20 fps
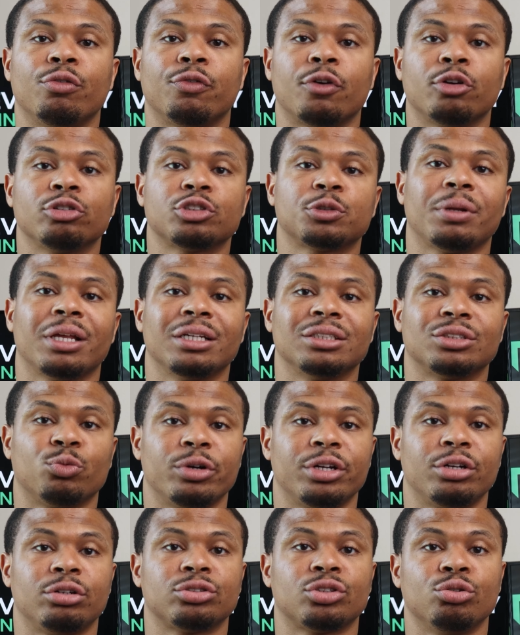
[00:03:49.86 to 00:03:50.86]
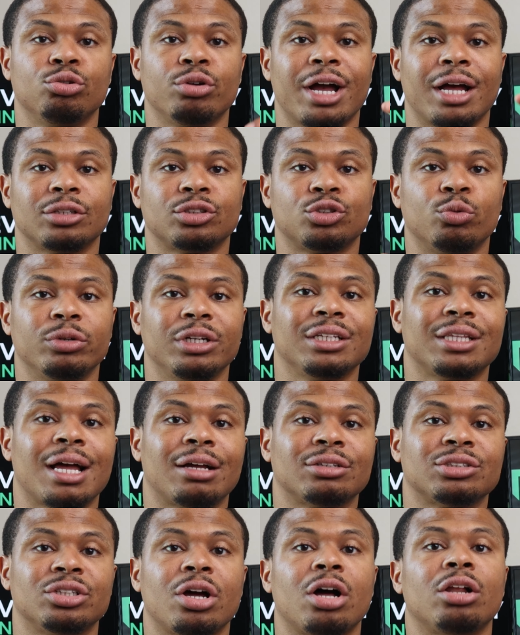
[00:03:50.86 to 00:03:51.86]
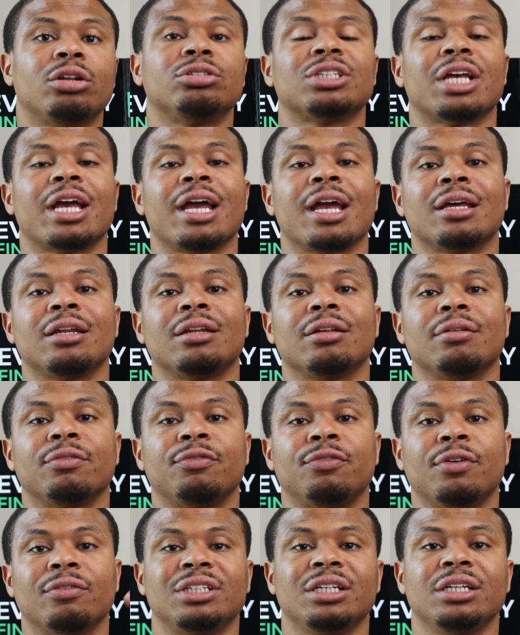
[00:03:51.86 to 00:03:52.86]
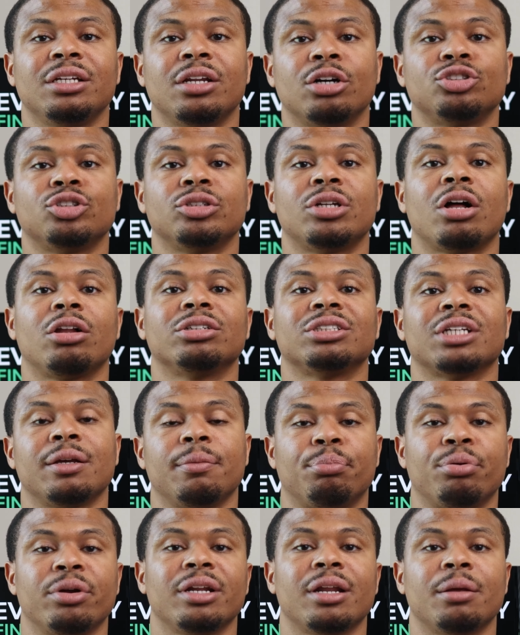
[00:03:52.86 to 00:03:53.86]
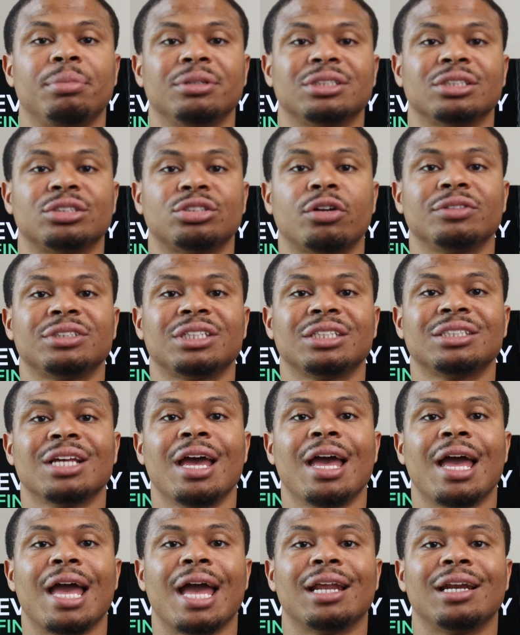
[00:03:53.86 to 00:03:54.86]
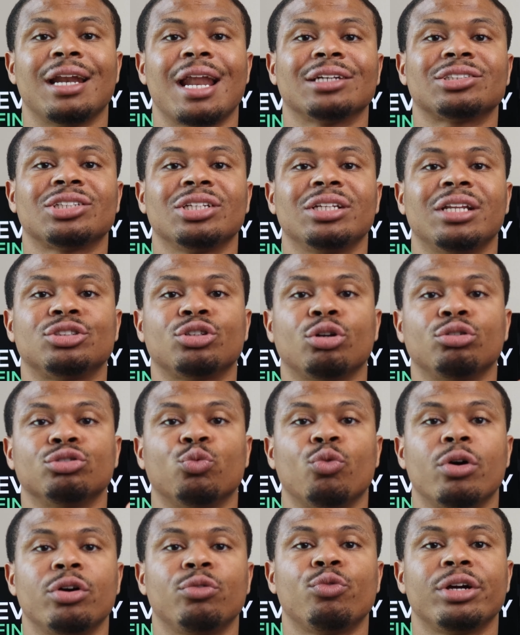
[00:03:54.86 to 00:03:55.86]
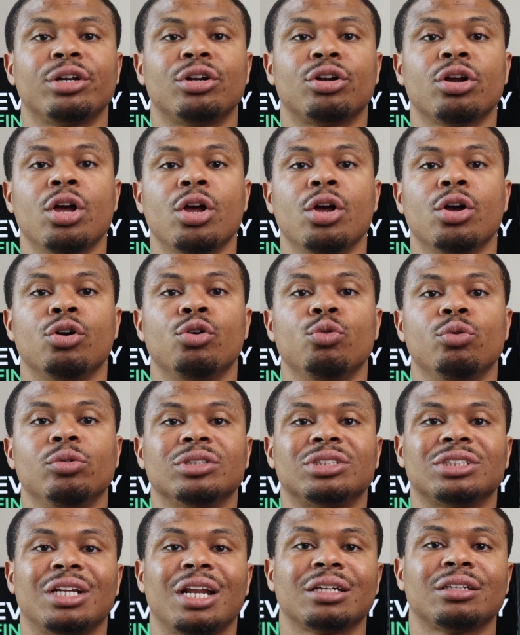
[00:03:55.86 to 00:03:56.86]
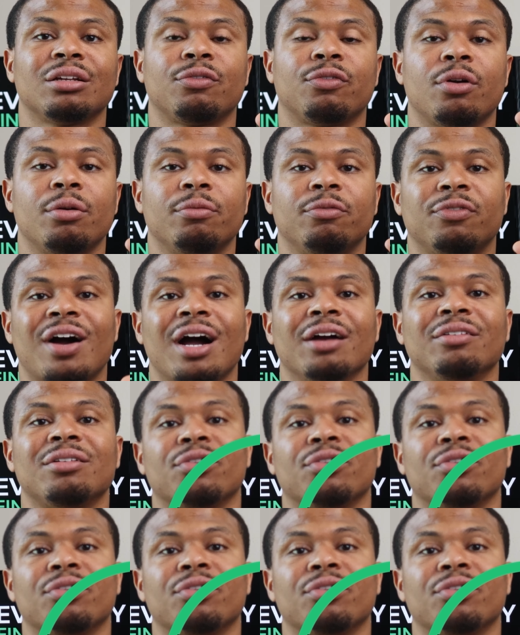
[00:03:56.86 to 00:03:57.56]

first place winners who got twenty thousand dollars and fifteen hundred dollars in print and business services. And lastly, they chose one winner who was selected from five